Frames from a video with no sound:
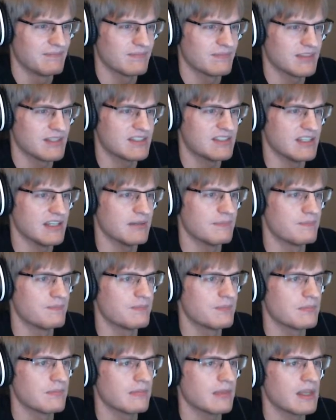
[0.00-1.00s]
Let's see.
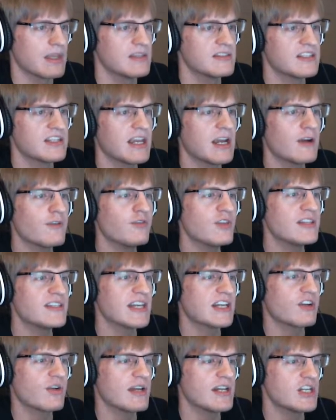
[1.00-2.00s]
It's a carefully
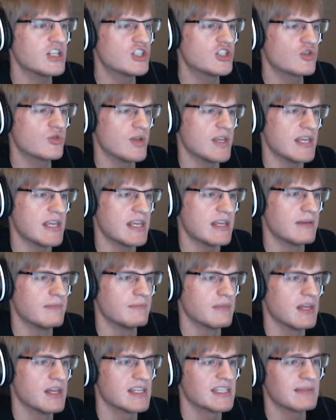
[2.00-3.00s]
decorated tree.
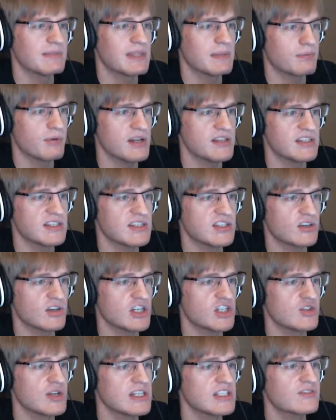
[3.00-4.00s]
Some of the presents are
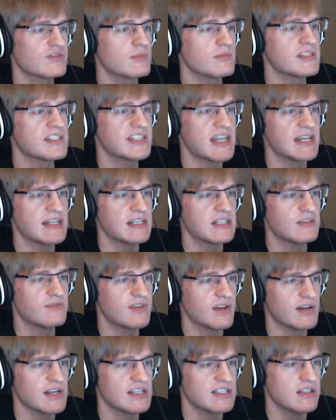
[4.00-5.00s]
addressed from Santa to
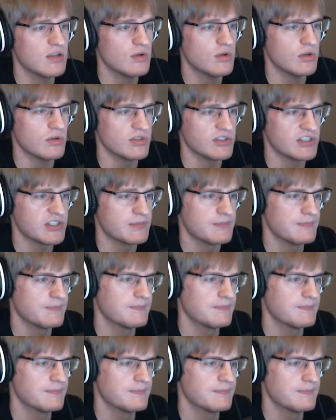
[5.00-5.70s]
various locals.